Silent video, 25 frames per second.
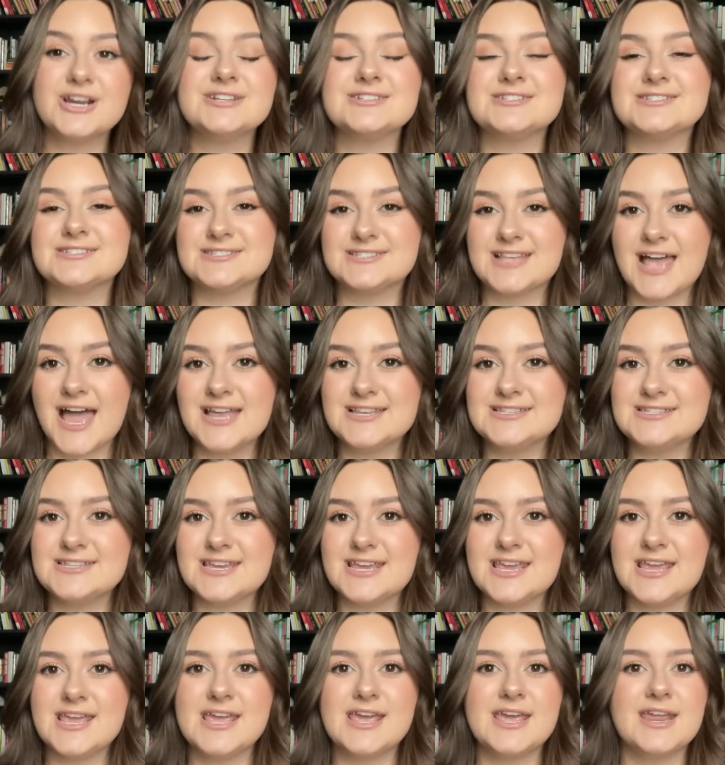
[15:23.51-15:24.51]
set
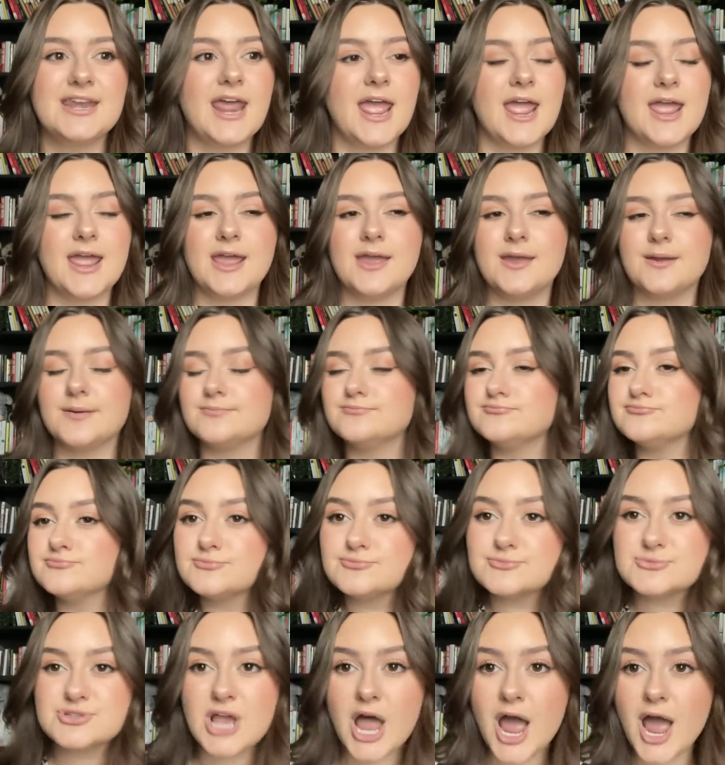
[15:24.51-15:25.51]
in a
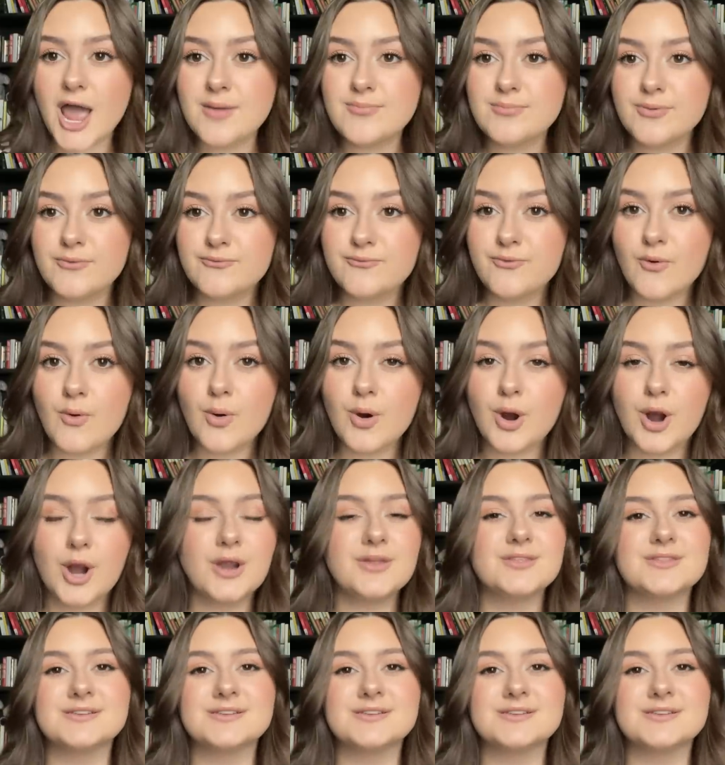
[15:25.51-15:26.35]
time before.